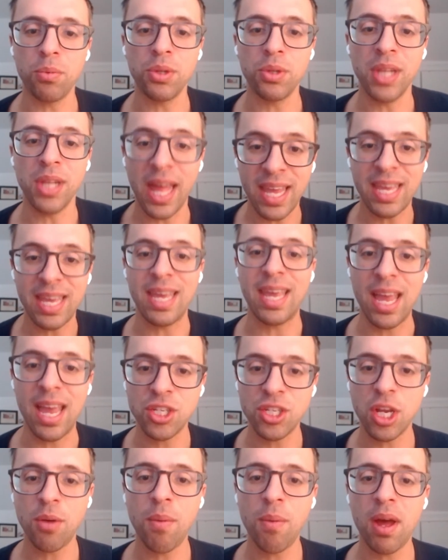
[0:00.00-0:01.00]
like
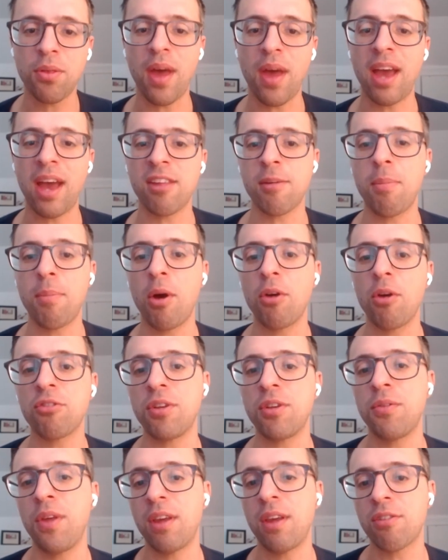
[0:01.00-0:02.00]
engaging with as opposed
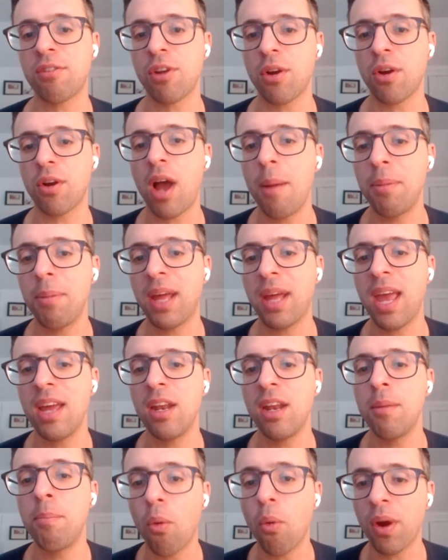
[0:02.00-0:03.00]
to things that are
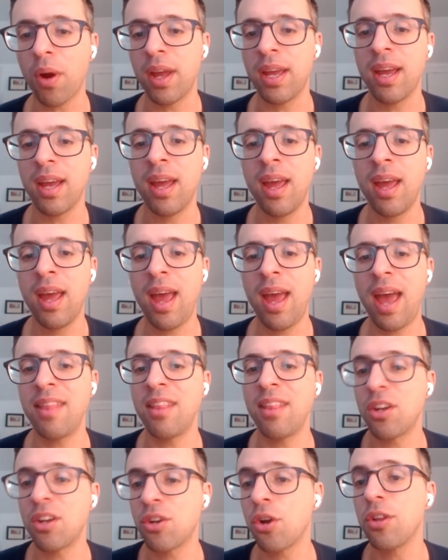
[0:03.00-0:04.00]
complicated, boring, and
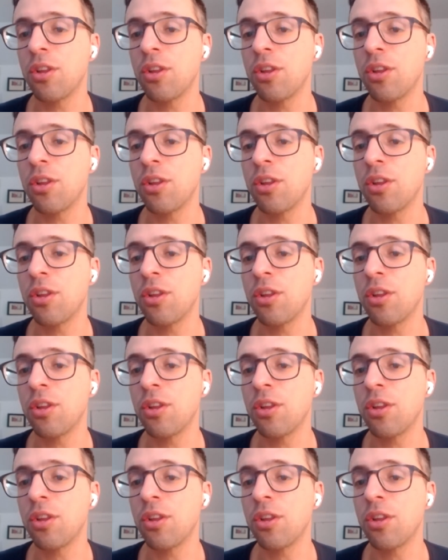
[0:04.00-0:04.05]
that turn them